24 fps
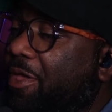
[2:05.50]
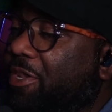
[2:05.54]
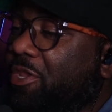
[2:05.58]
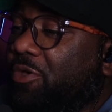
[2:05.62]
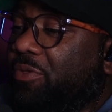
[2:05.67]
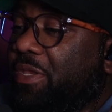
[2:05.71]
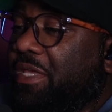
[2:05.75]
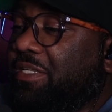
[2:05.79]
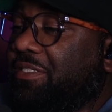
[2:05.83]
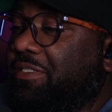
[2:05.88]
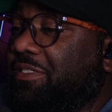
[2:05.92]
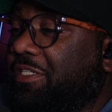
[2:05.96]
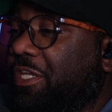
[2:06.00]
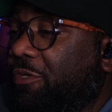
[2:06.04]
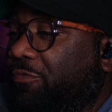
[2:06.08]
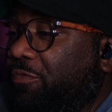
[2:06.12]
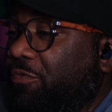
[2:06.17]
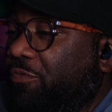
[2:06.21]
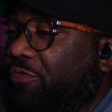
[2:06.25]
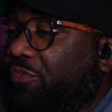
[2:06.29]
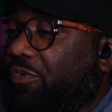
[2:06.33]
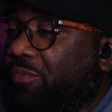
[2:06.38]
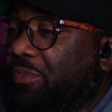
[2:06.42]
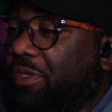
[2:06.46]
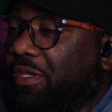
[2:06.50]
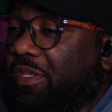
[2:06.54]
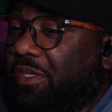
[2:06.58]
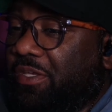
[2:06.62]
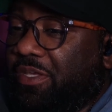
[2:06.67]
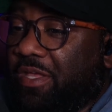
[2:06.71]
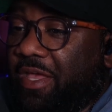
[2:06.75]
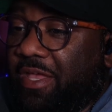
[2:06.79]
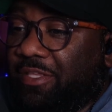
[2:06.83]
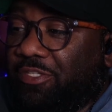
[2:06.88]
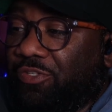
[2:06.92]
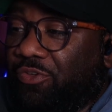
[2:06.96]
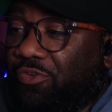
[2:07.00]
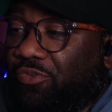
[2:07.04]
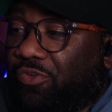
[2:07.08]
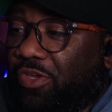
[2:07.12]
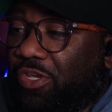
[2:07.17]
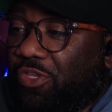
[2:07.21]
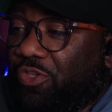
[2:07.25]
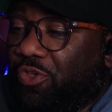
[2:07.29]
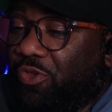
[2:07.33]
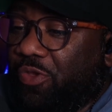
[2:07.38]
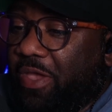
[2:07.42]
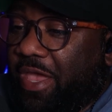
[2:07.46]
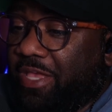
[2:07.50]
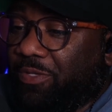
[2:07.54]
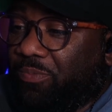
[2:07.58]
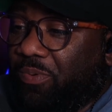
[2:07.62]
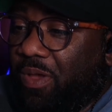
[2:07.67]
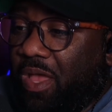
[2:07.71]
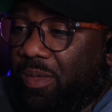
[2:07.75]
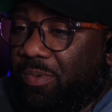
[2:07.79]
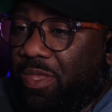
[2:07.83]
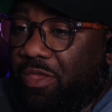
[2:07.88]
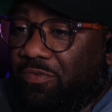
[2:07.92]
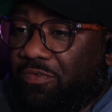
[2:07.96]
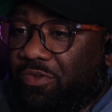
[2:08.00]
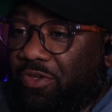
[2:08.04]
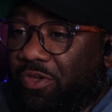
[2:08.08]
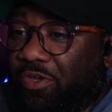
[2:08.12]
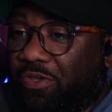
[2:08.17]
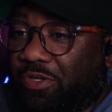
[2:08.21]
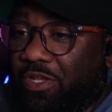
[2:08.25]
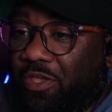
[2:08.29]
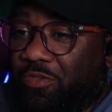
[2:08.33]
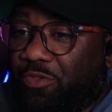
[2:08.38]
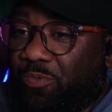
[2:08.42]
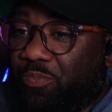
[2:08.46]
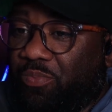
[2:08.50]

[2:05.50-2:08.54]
I know that's different from any content creator you guys probably ever heard of.